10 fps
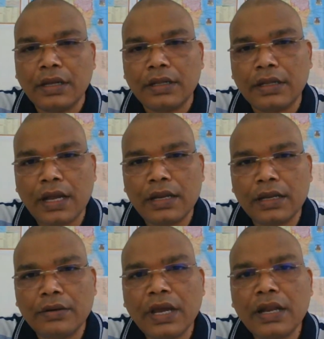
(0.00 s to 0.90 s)
then
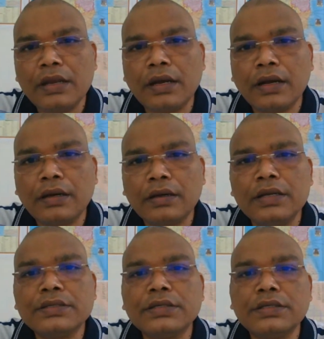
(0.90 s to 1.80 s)
you can
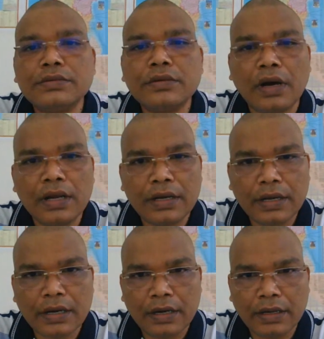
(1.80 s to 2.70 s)
listen to All
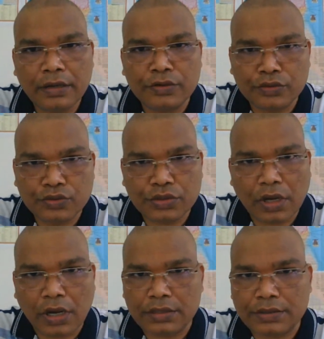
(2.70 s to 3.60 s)
India Radio News
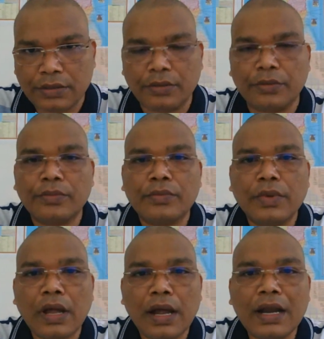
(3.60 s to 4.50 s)
also,
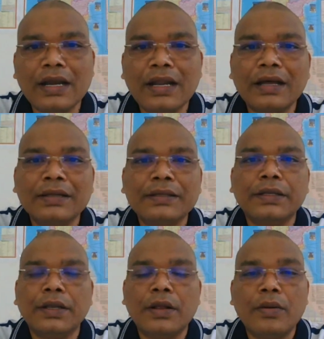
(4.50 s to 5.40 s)
and
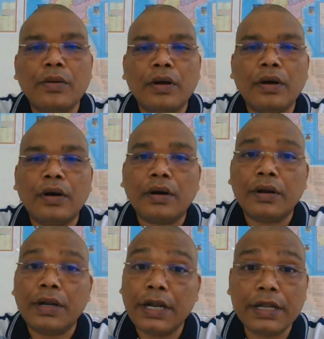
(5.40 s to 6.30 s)

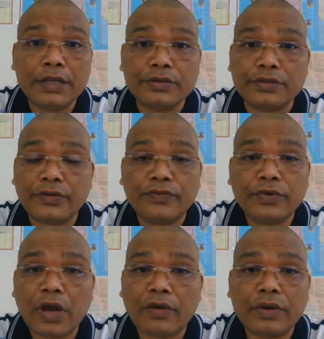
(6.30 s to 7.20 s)
DD News. If
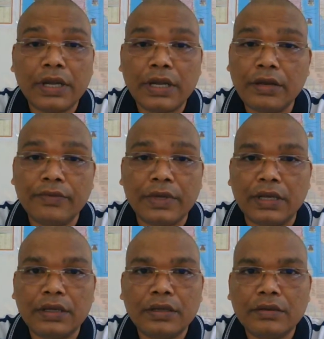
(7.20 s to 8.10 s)
you have
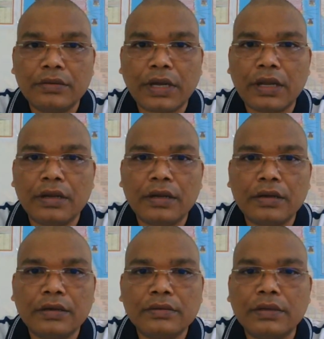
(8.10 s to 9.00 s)
TV, you can
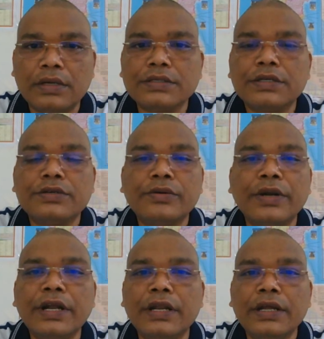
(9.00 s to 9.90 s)
listen to
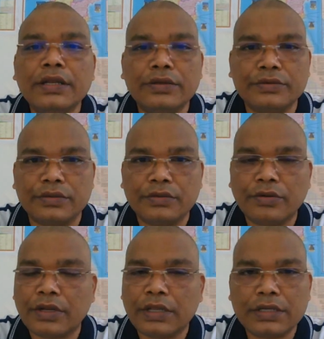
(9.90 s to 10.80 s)
DD News,
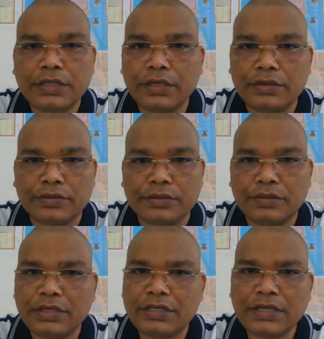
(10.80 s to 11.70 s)
Doordarshan News.
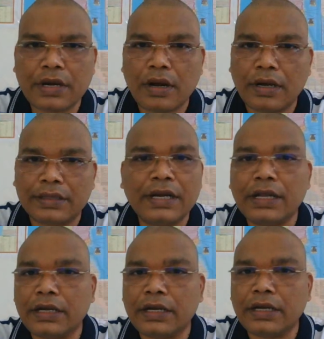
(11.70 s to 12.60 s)
These are authentic,